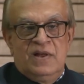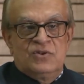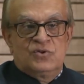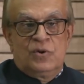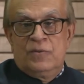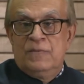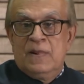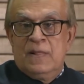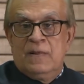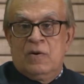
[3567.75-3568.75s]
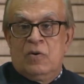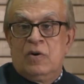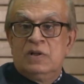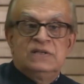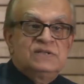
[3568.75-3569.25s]
So
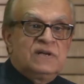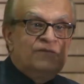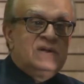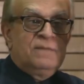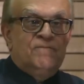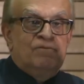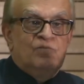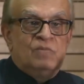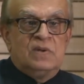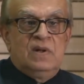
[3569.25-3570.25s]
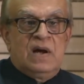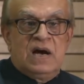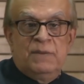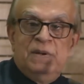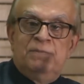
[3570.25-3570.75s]
all the stuff that
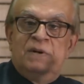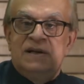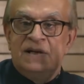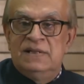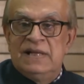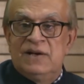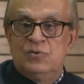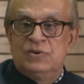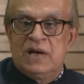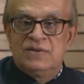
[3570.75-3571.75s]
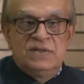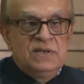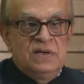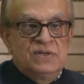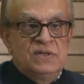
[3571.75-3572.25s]
our people did in that 2000
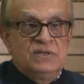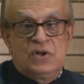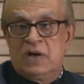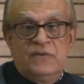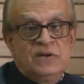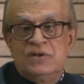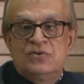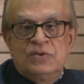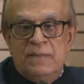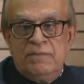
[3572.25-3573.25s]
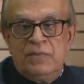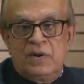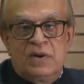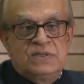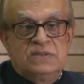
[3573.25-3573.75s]
years is not of interest to them,
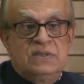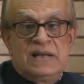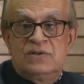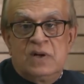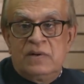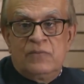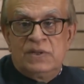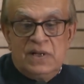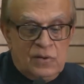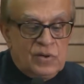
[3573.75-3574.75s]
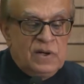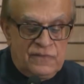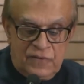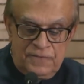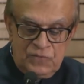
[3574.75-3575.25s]
because that's not what they're looking
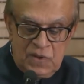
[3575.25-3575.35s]
for.